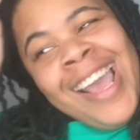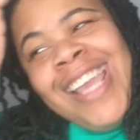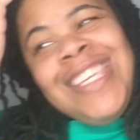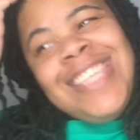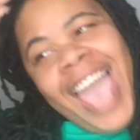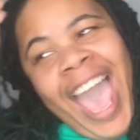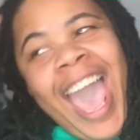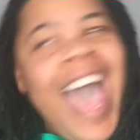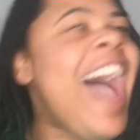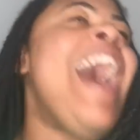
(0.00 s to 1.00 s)

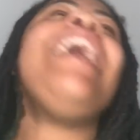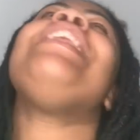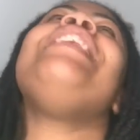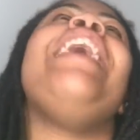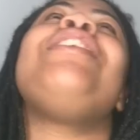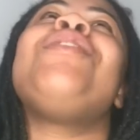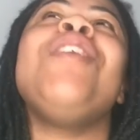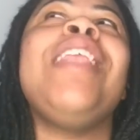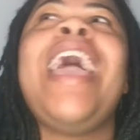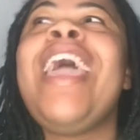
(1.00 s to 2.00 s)
yeah, like,
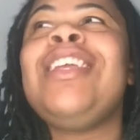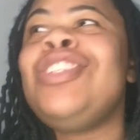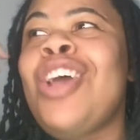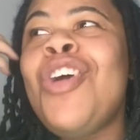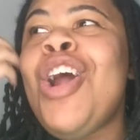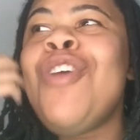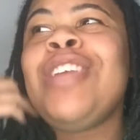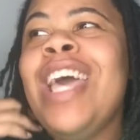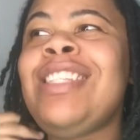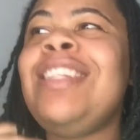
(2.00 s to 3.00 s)
girl, I had a shirt on
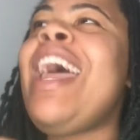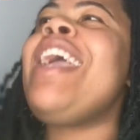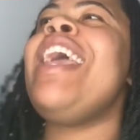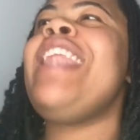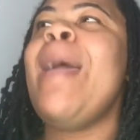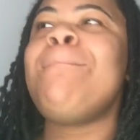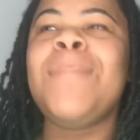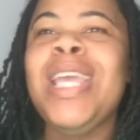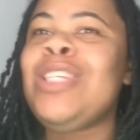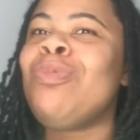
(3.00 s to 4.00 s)
yesterday and that
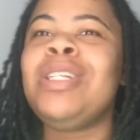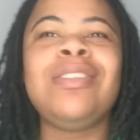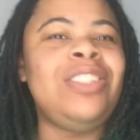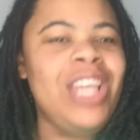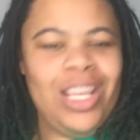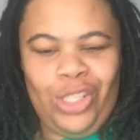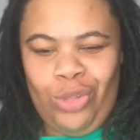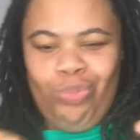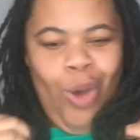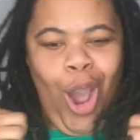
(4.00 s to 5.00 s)
bitch was just
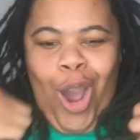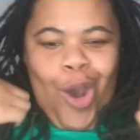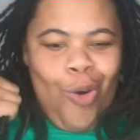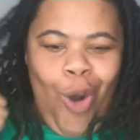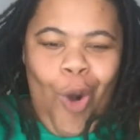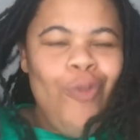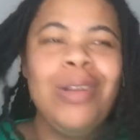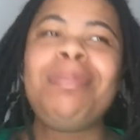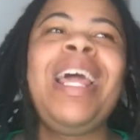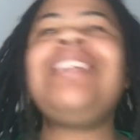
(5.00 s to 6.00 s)
all over the
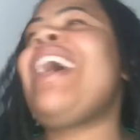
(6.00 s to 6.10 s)
place.